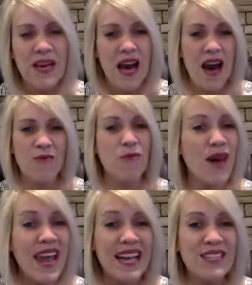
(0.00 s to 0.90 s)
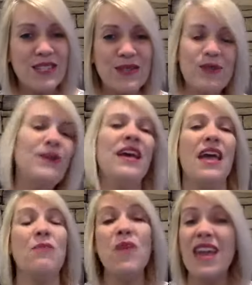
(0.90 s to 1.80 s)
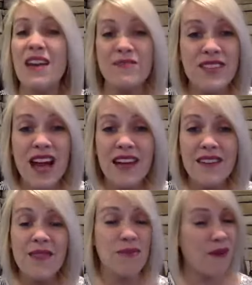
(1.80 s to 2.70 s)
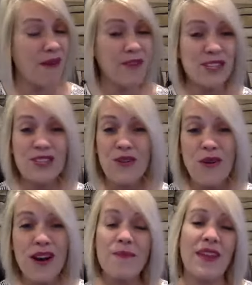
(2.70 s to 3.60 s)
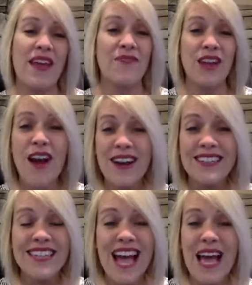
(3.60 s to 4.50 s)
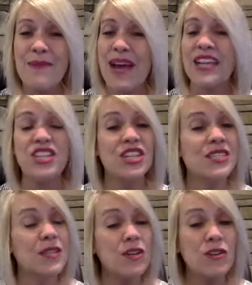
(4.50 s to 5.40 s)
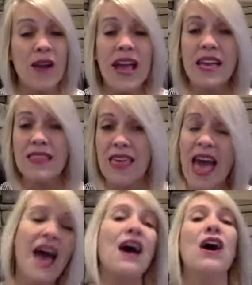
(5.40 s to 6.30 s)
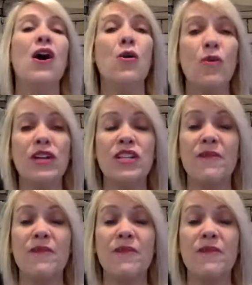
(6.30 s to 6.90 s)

of what I do and what I've done through every storm and every hard time. I just crank that worship,